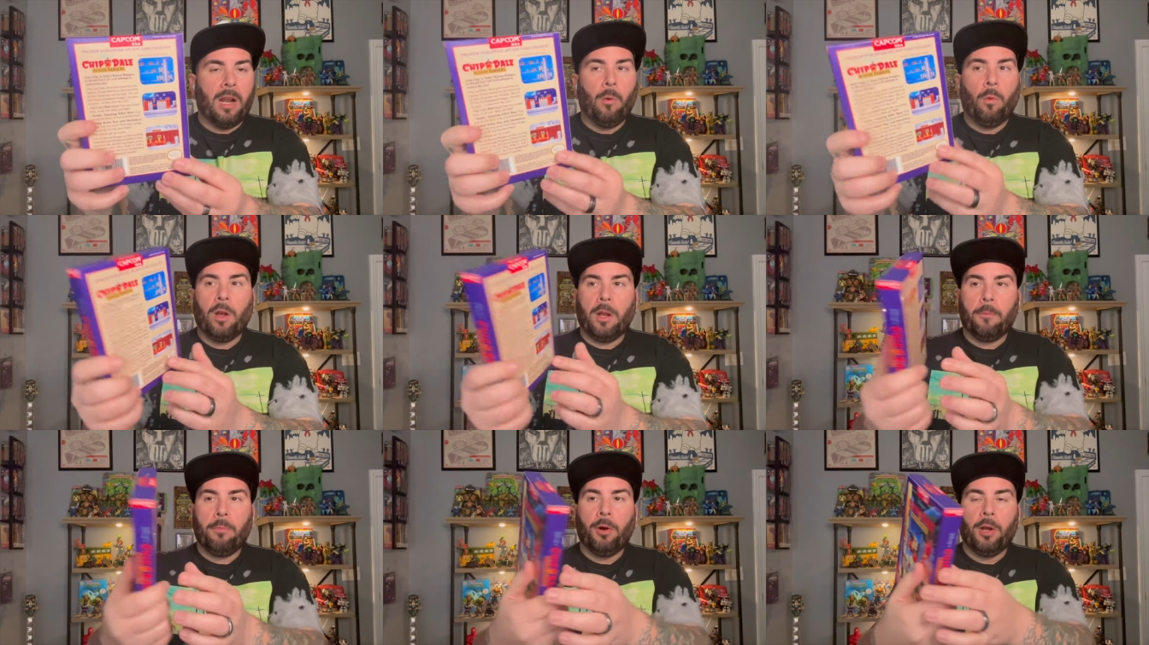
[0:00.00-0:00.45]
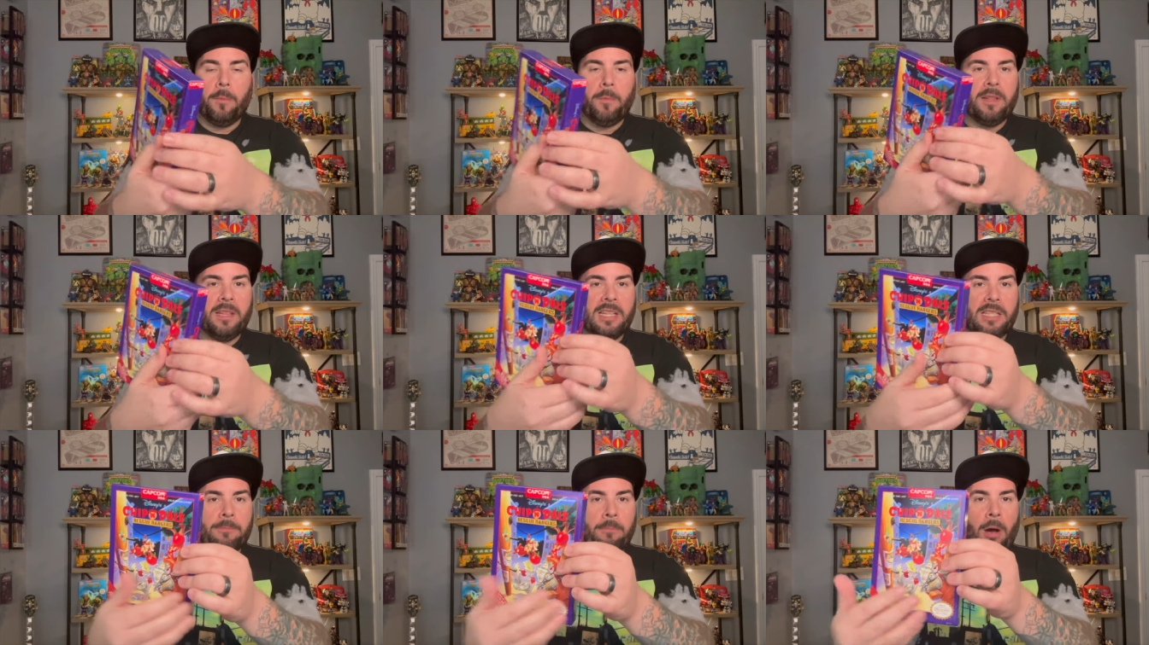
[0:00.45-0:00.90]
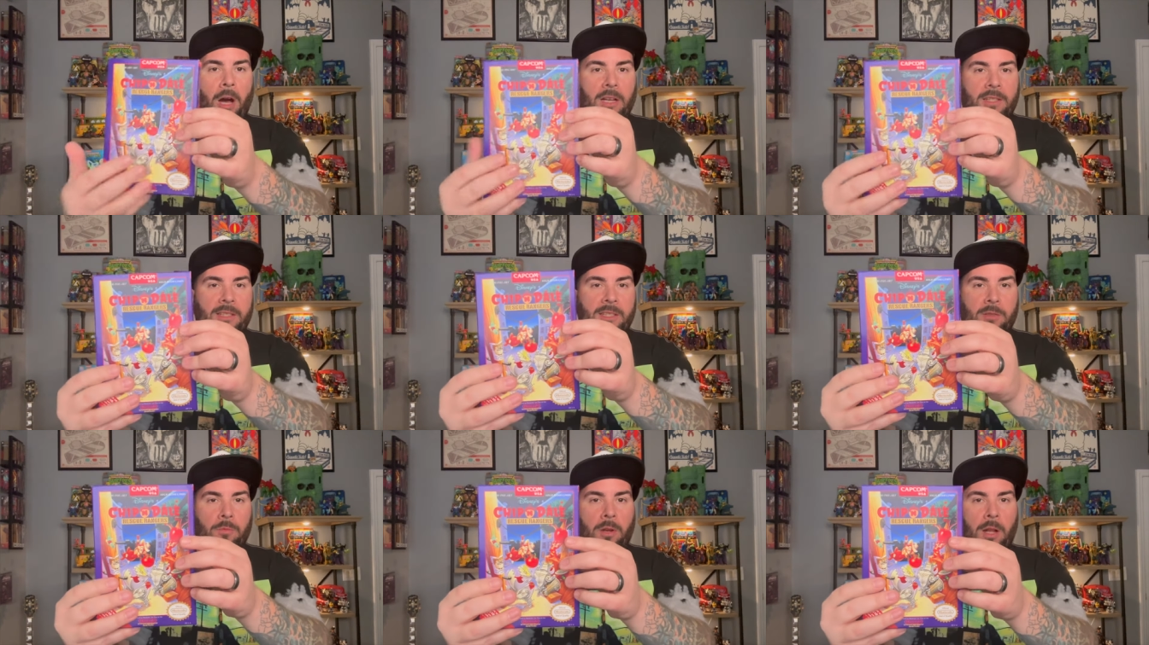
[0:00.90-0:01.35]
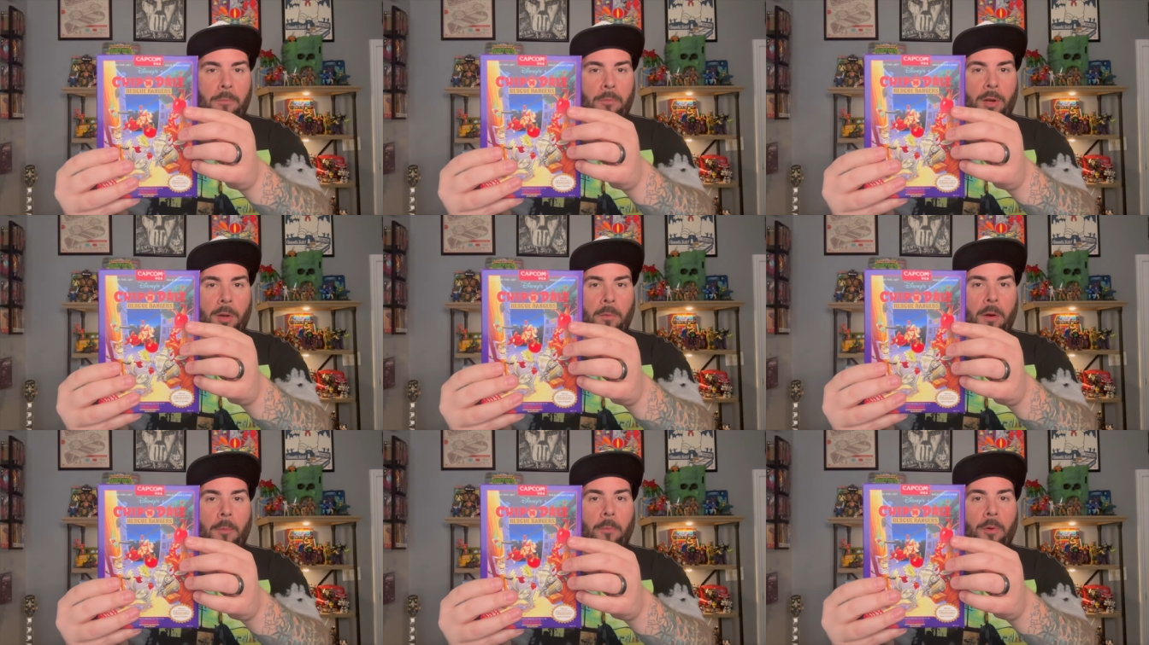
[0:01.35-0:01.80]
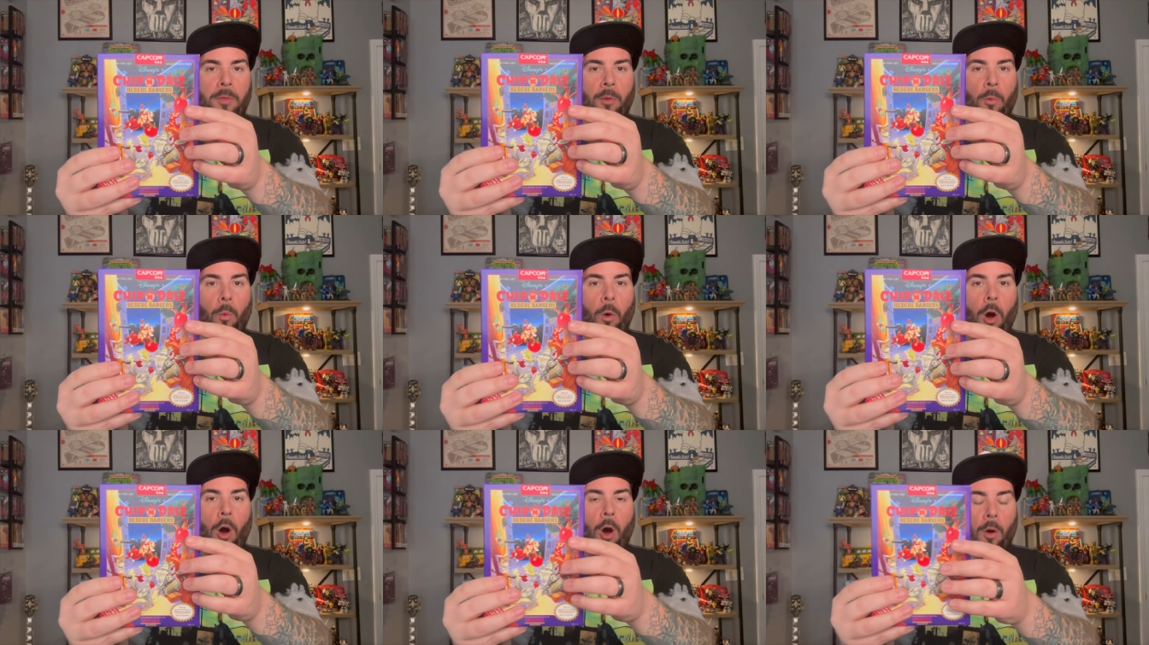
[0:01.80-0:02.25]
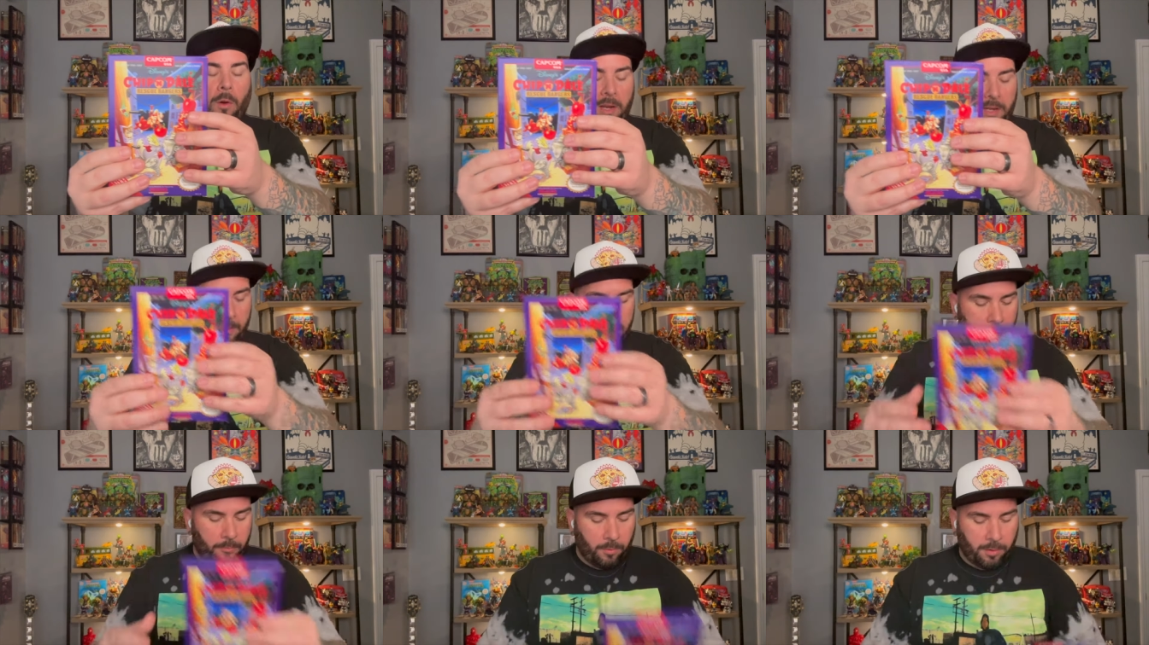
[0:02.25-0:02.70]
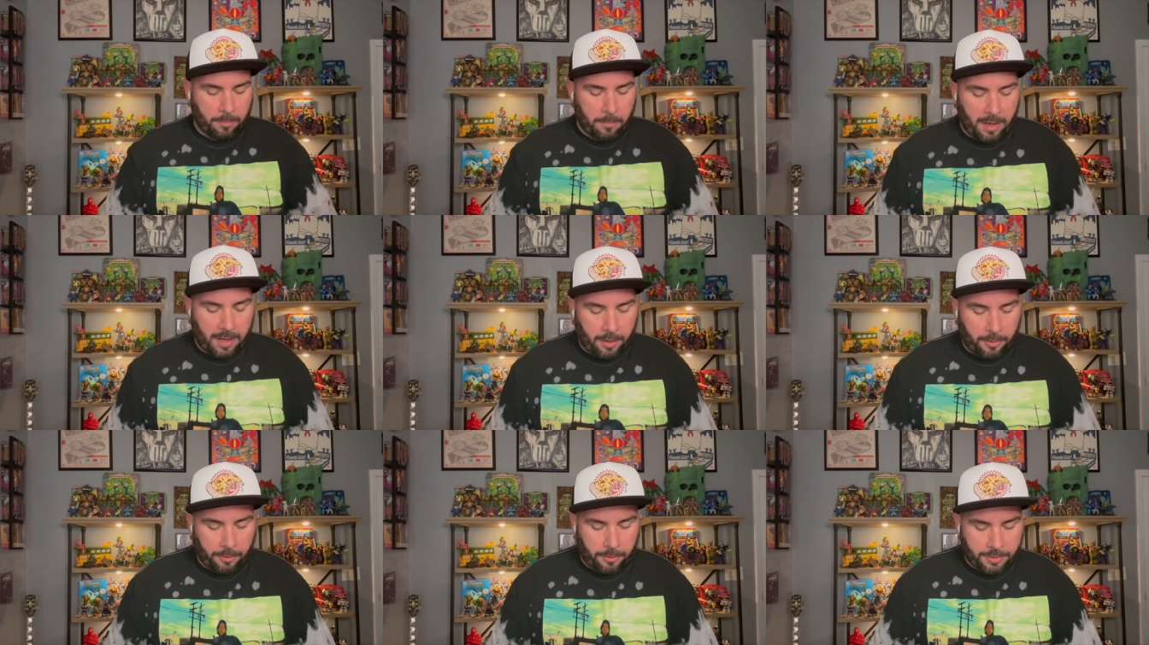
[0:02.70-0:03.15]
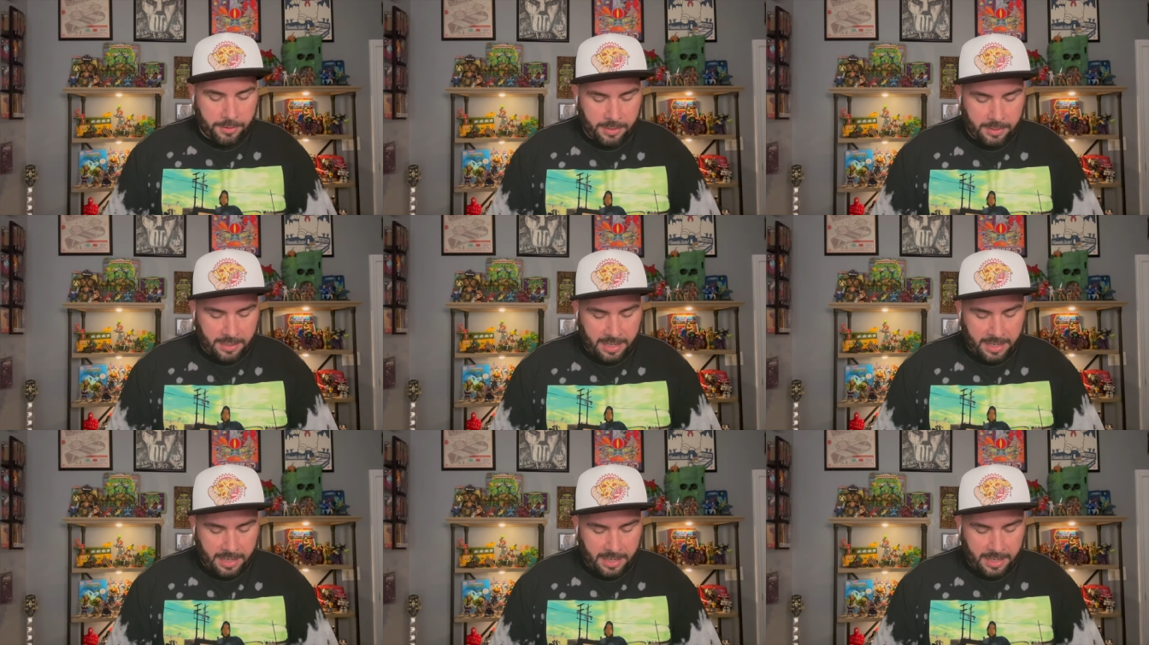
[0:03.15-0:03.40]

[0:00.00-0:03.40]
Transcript: I want to put them in these boxes when I put them up on the wall and with my other